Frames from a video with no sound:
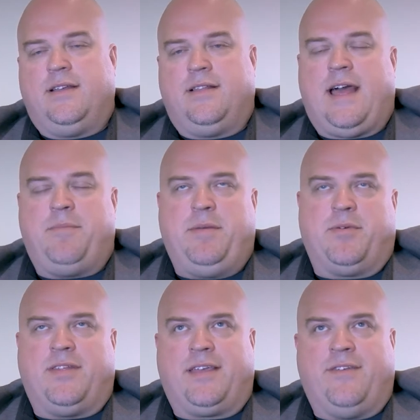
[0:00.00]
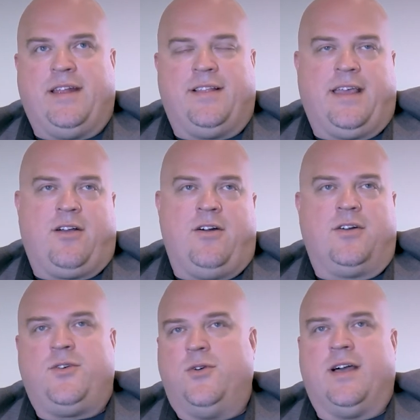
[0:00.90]
a lot of people think of it like,
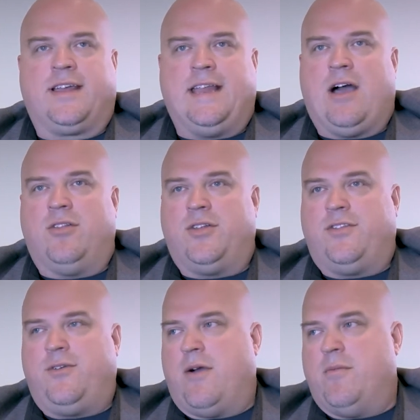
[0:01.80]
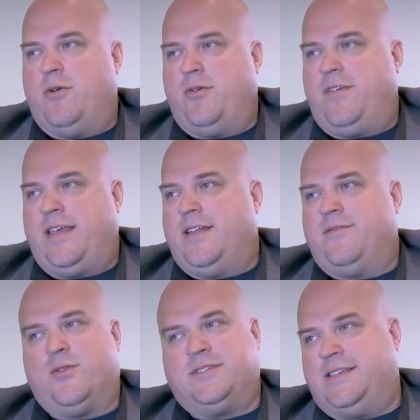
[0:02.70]
oh, cool, I can download a two hour movie in
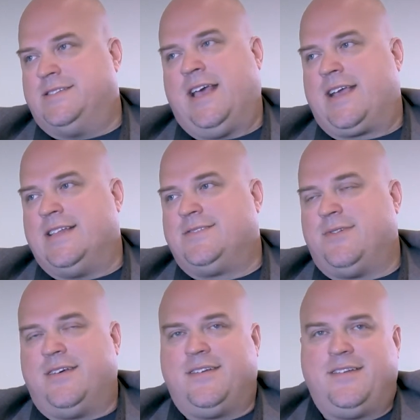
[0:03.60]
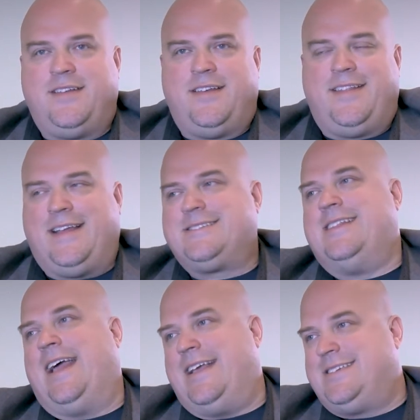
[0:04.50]
14 seconds. Well, that's
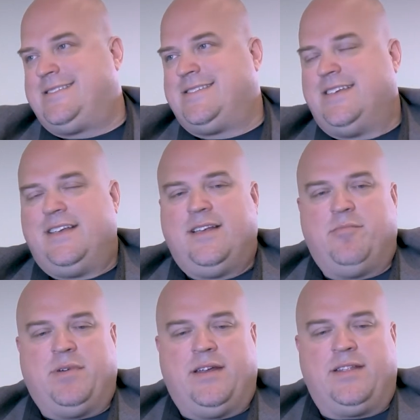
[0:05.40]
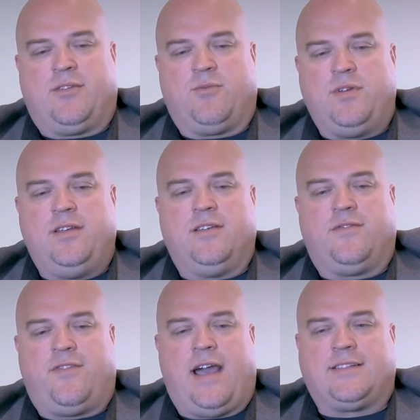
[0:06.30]
nice. But the real
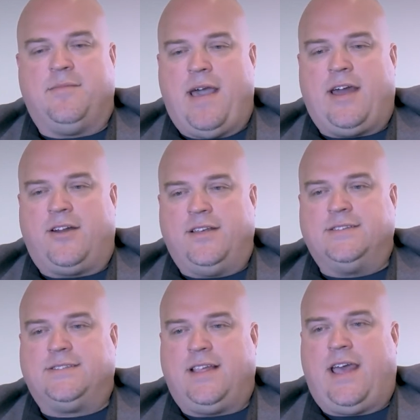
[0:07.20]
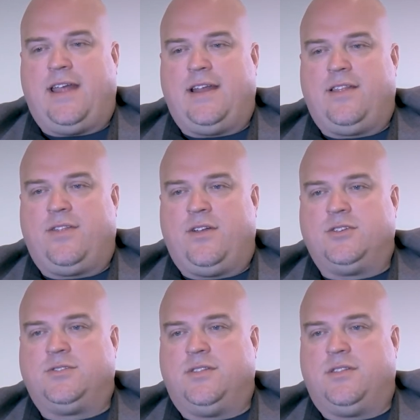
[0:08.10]
fact of the matter is that
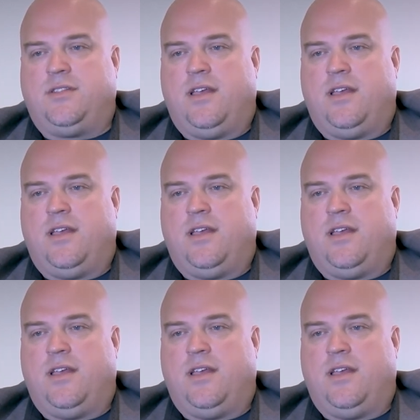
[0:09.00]
there's,